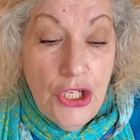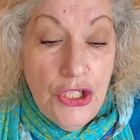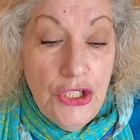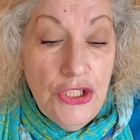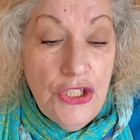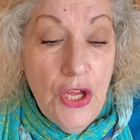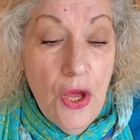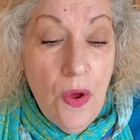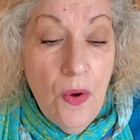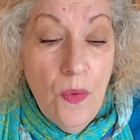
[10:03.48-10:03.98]

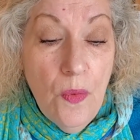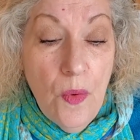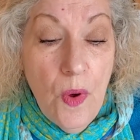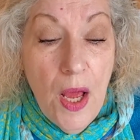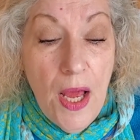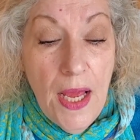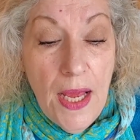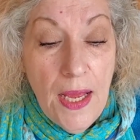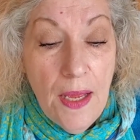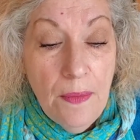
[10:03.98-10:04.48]
So
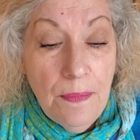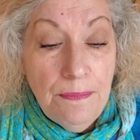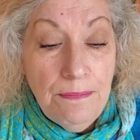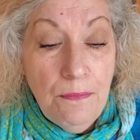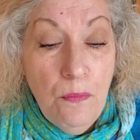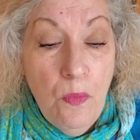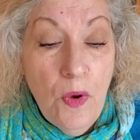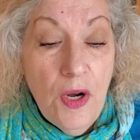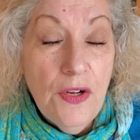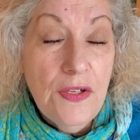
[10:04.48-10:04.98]

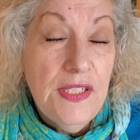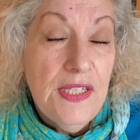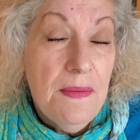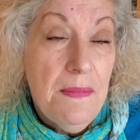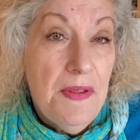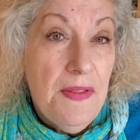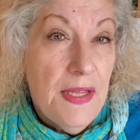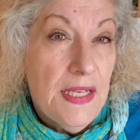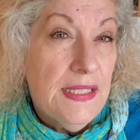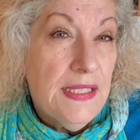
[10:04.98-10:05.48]
what are some
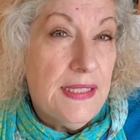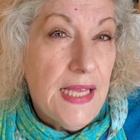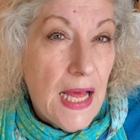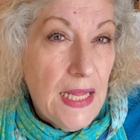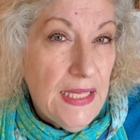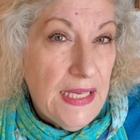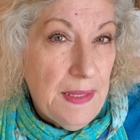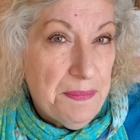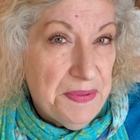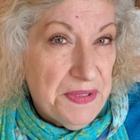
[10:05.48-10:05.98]
of the
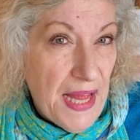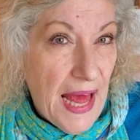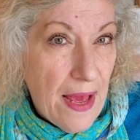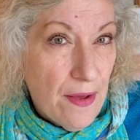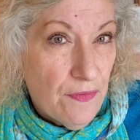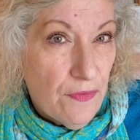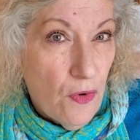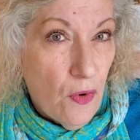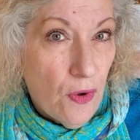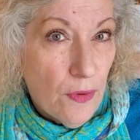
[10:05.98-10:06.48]
selling
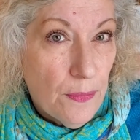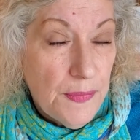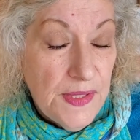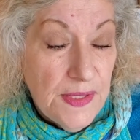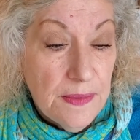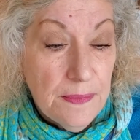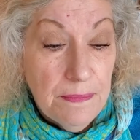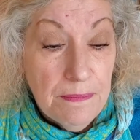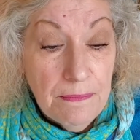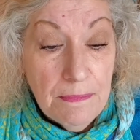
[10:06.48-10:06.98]

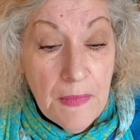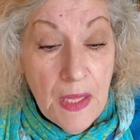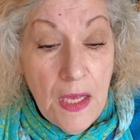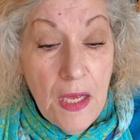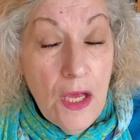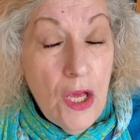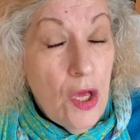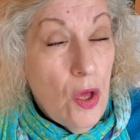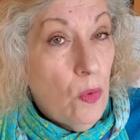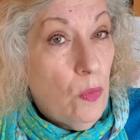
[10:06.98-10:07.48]
platforms?
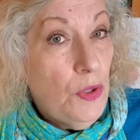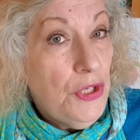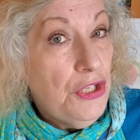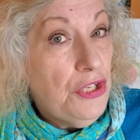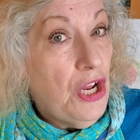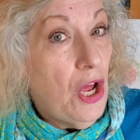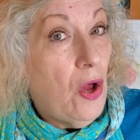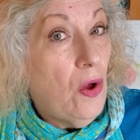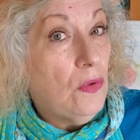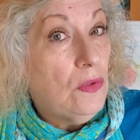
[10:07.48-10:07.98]

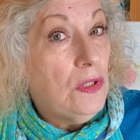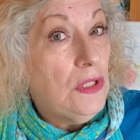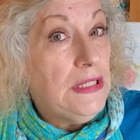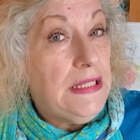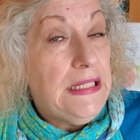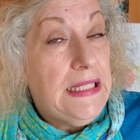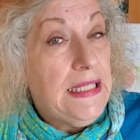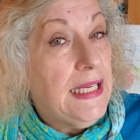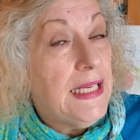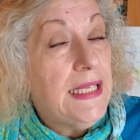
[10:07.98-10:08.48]
Well,
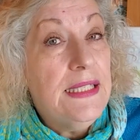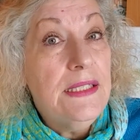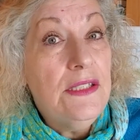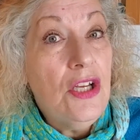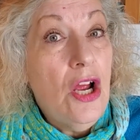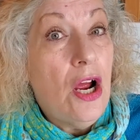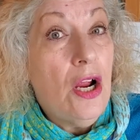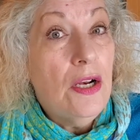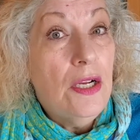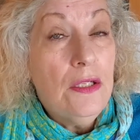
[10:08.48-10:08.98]
to get
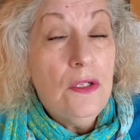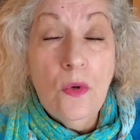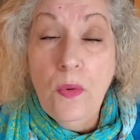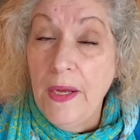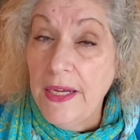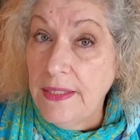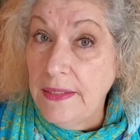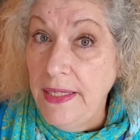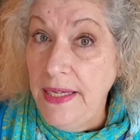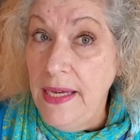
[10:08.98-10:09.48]
started
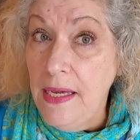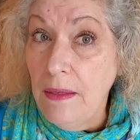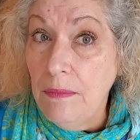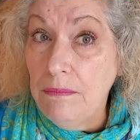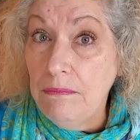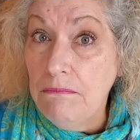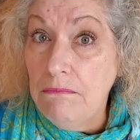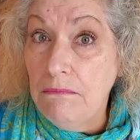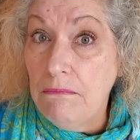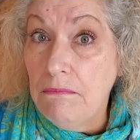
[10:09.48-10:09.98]
quickly,
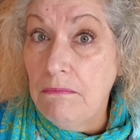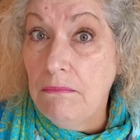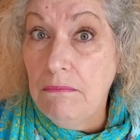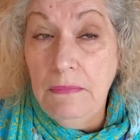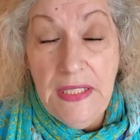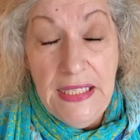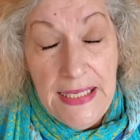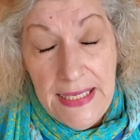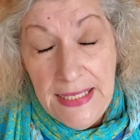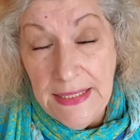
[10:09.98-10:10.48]

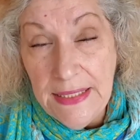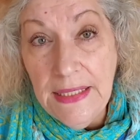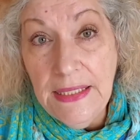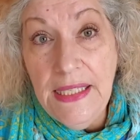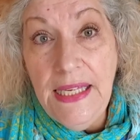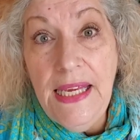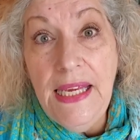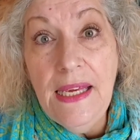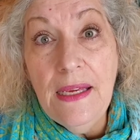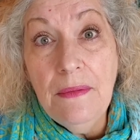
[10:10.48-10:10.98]

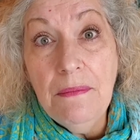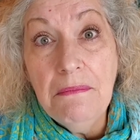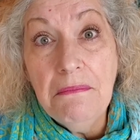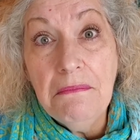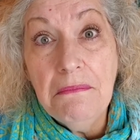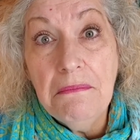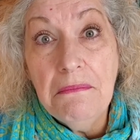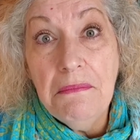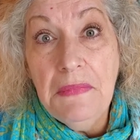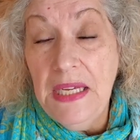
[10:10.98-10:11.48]
easily,
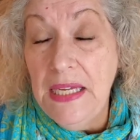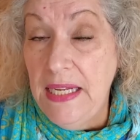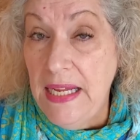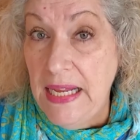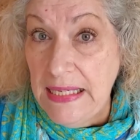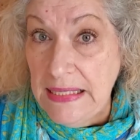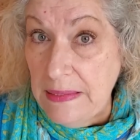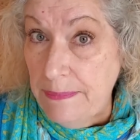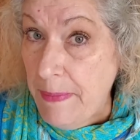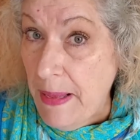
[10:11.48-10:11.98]

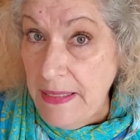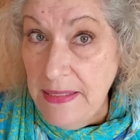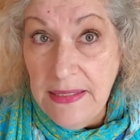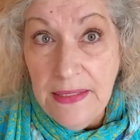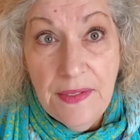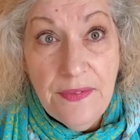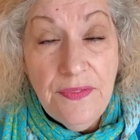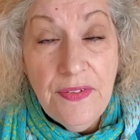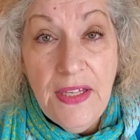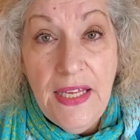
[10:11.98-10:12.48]

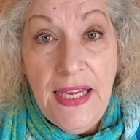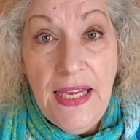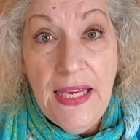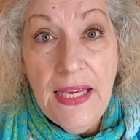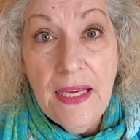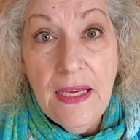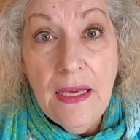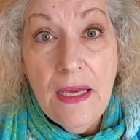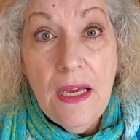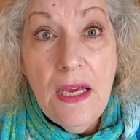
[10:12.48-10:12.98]

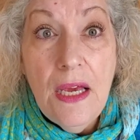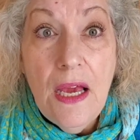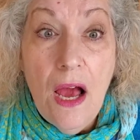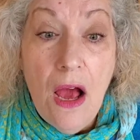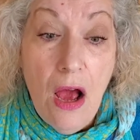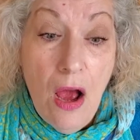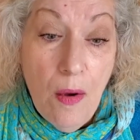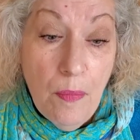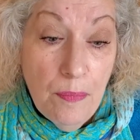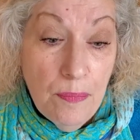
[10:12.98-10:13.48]
inexpensively
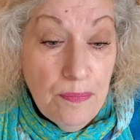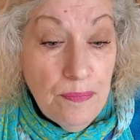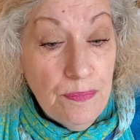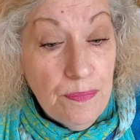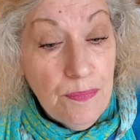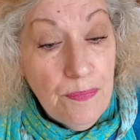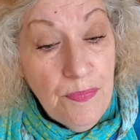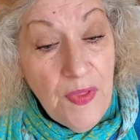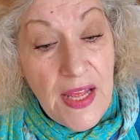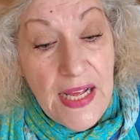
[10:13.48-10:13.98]
are
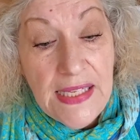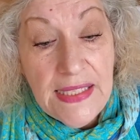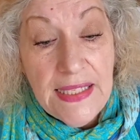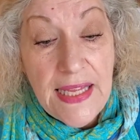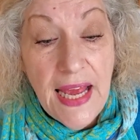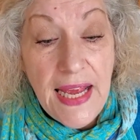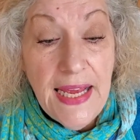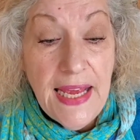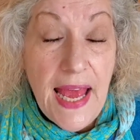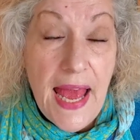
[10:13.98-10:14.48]
things
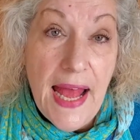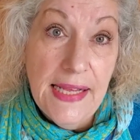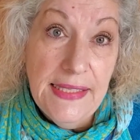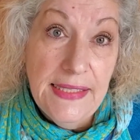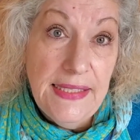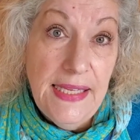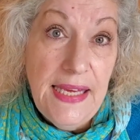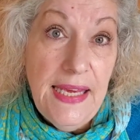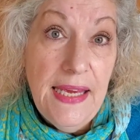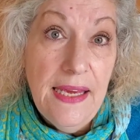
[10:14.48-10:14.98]
like
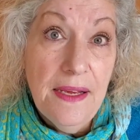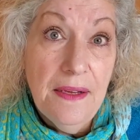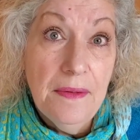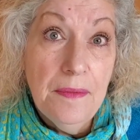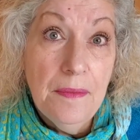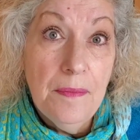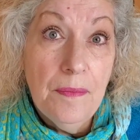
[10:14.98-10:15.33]
Etsy